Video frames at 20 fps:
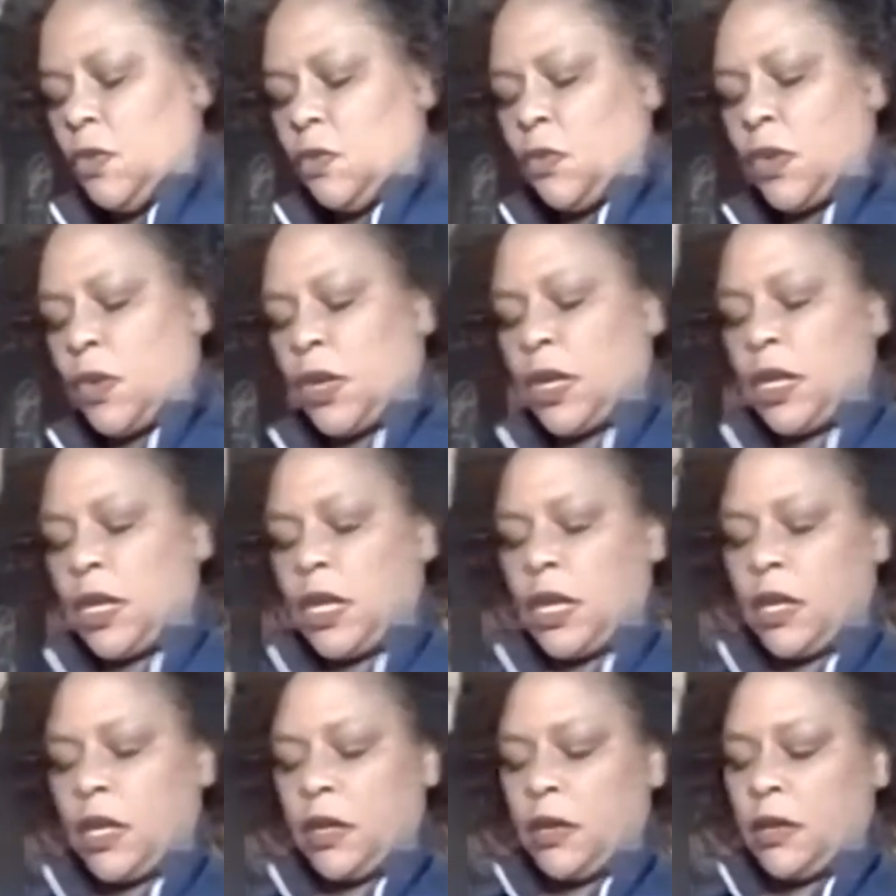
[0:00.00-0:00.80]
We're going
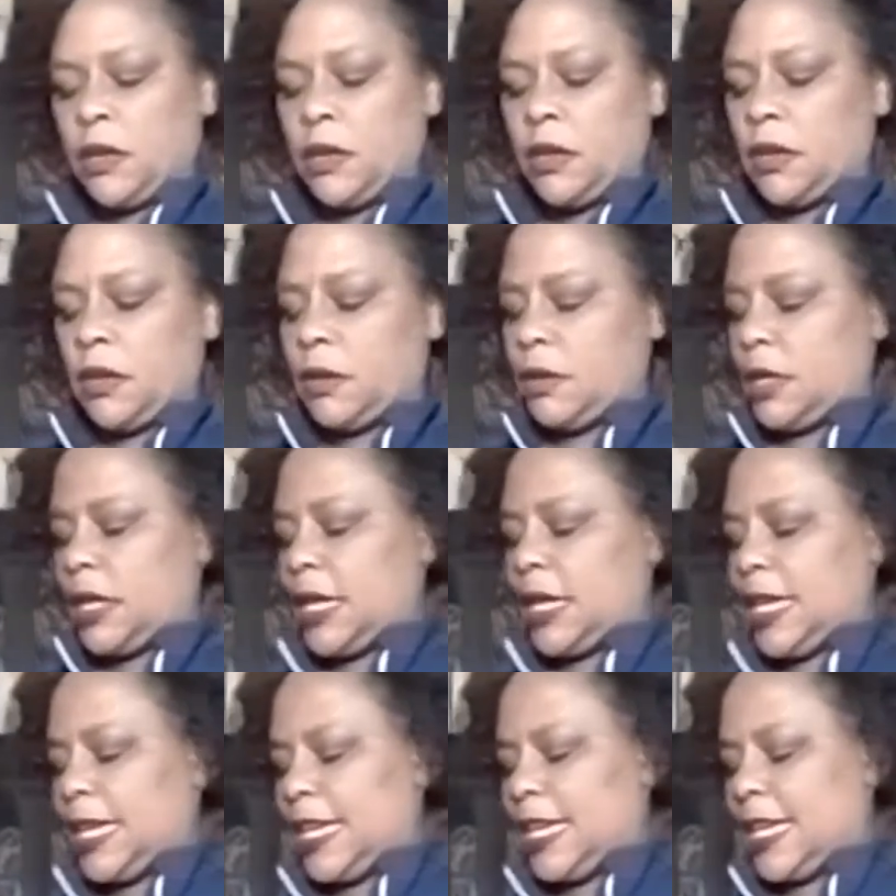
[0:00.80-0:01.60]

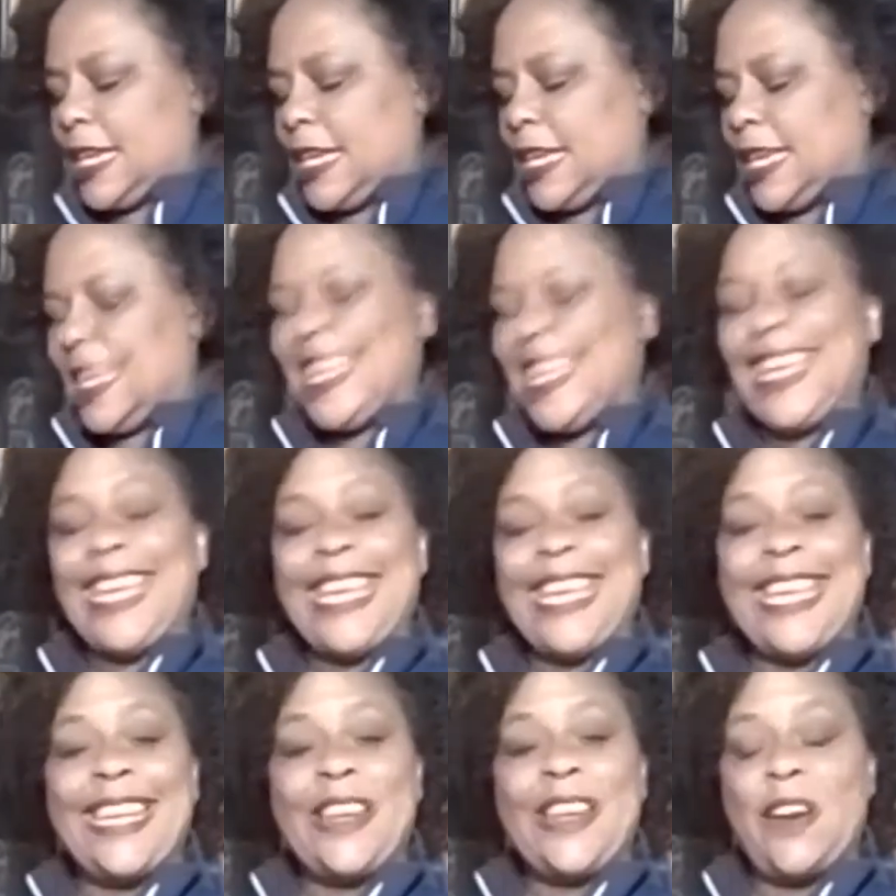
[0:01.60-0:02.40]
to,
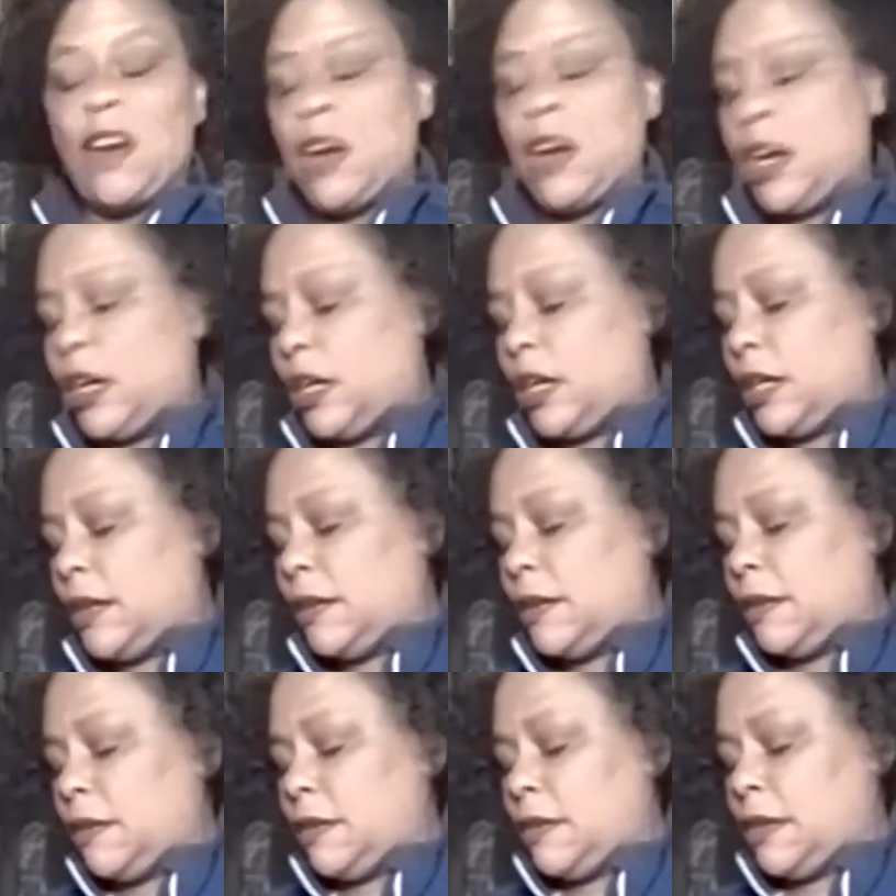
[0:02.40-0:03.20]
in our
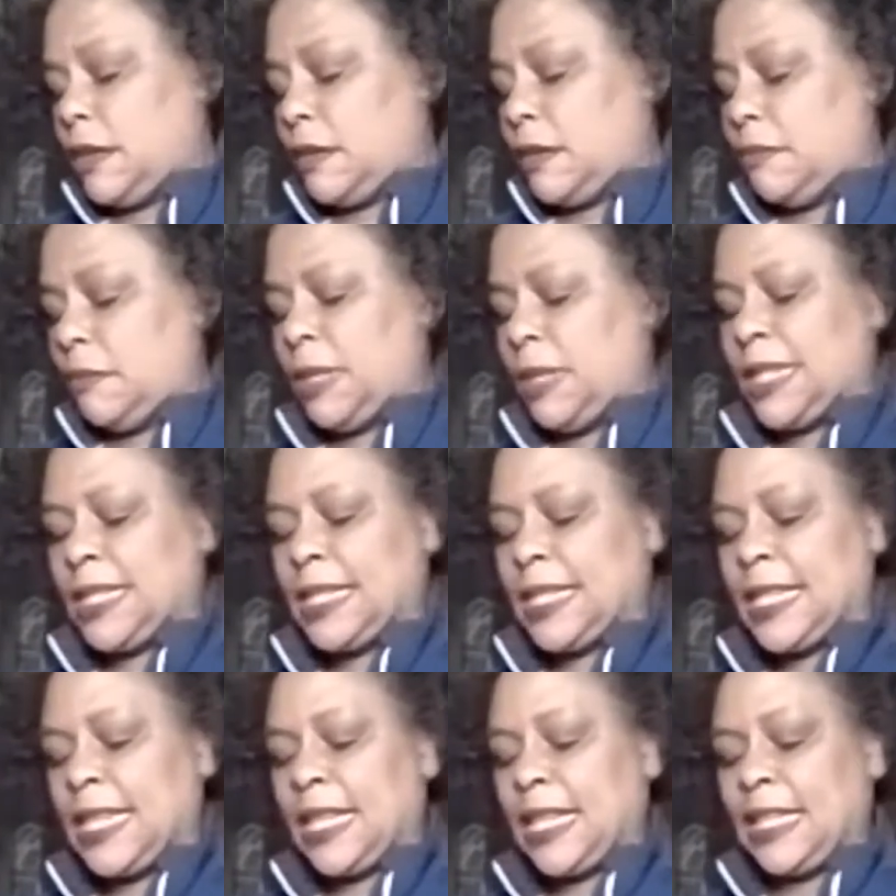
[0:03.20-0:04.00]

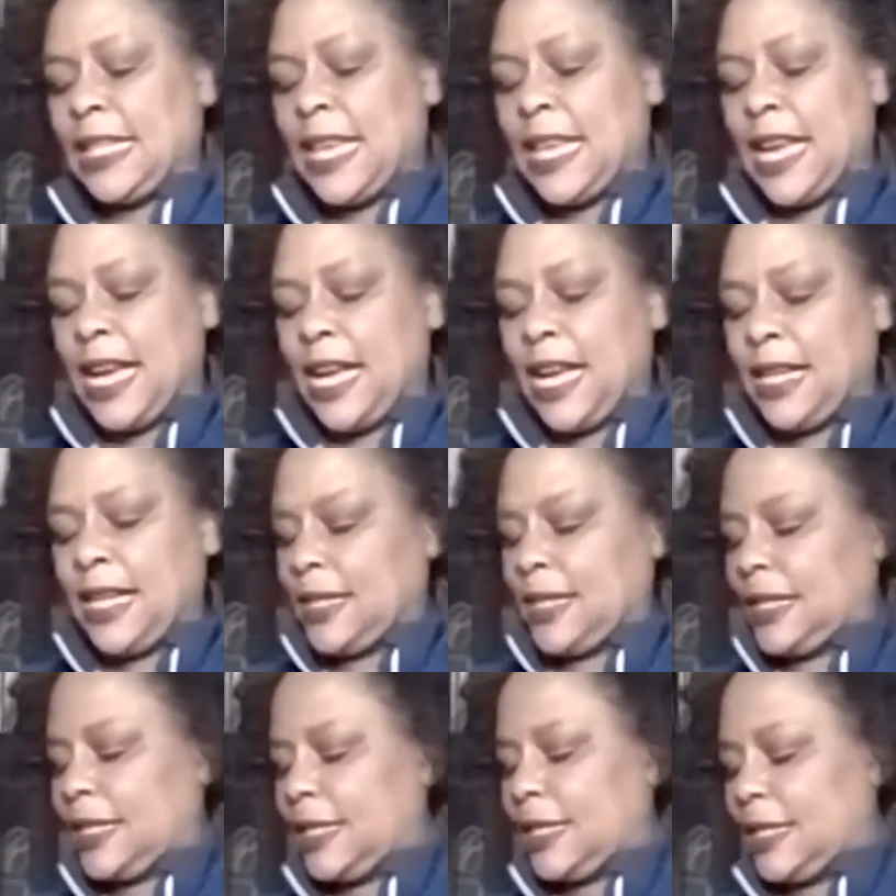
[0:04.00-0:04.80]
mixing glass,
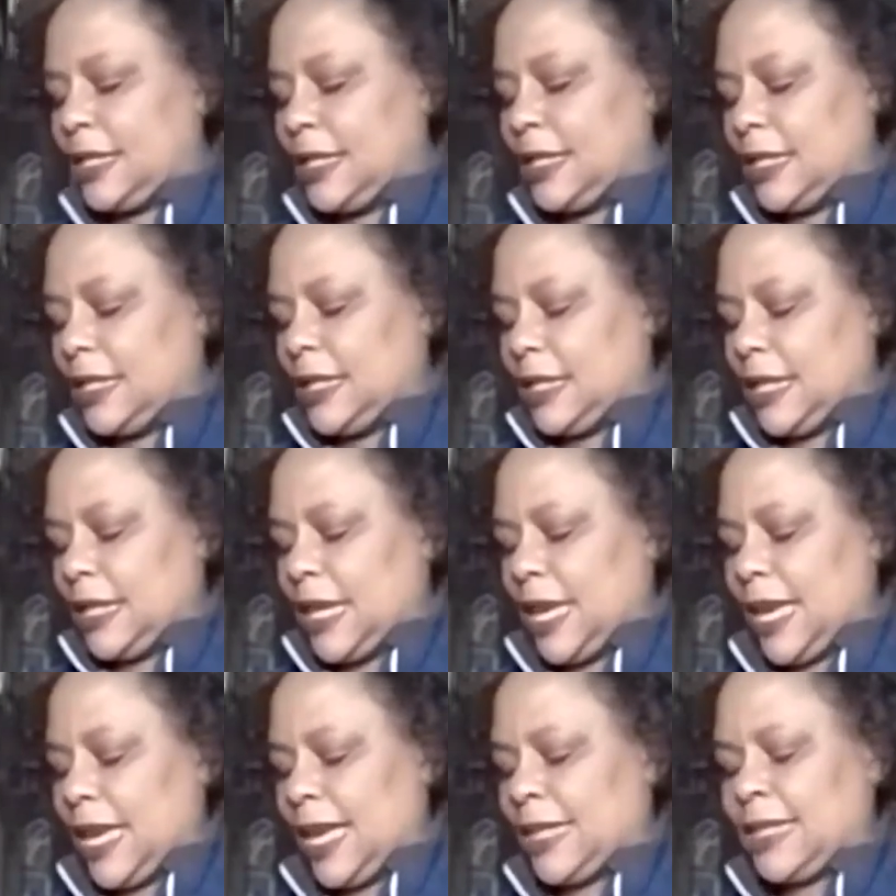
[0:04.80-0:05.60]

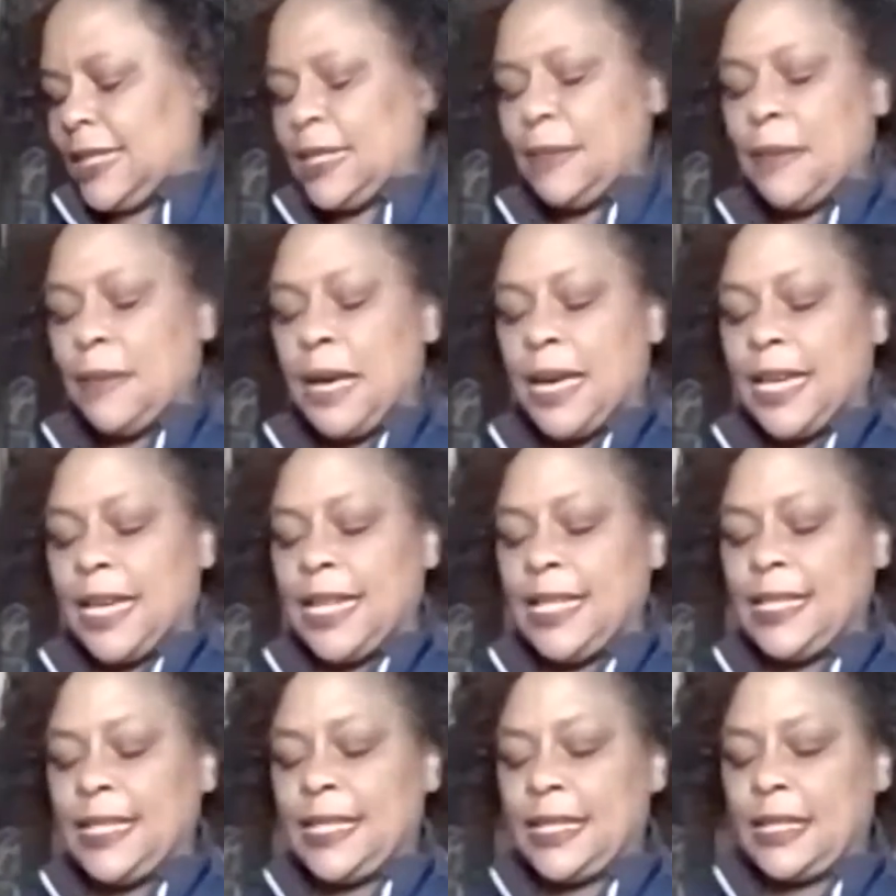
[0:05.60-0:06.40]
add some
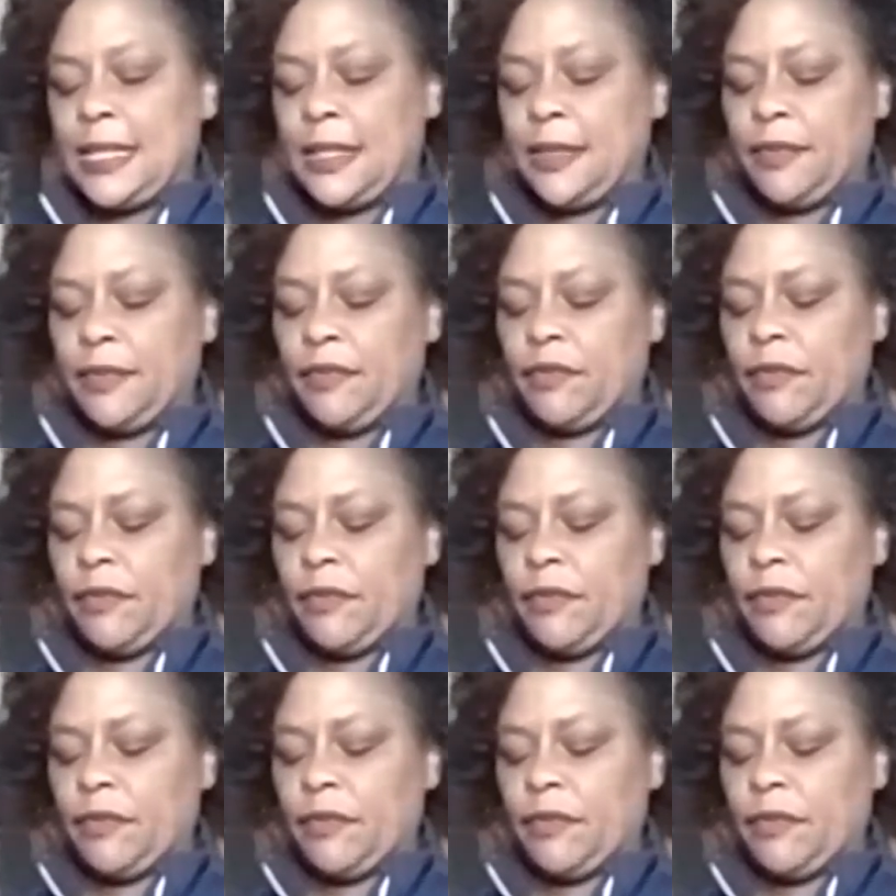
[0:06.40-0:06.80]
ice.